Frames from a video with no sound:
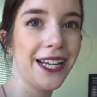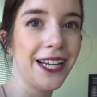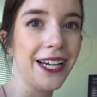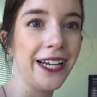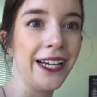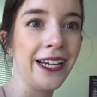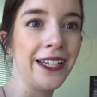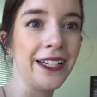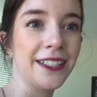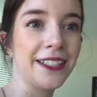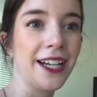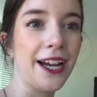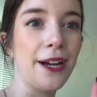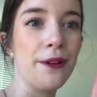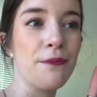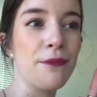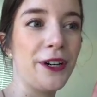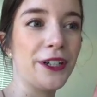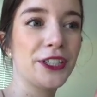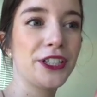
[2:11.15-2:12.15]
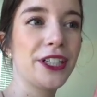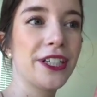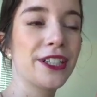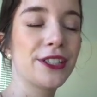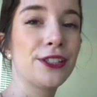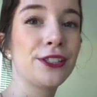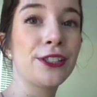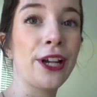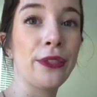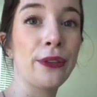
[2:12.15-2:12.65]
and I'm watching
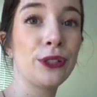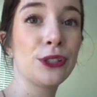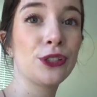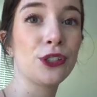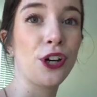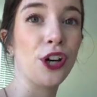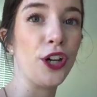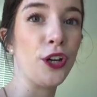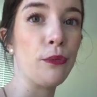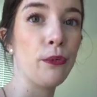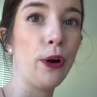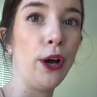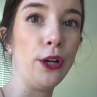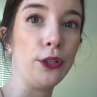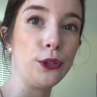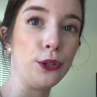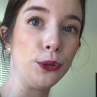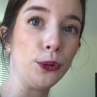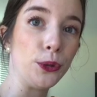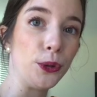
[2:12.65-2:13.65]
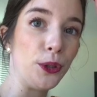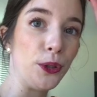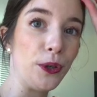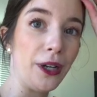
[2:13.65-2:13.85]
Southern Charm on Hulu.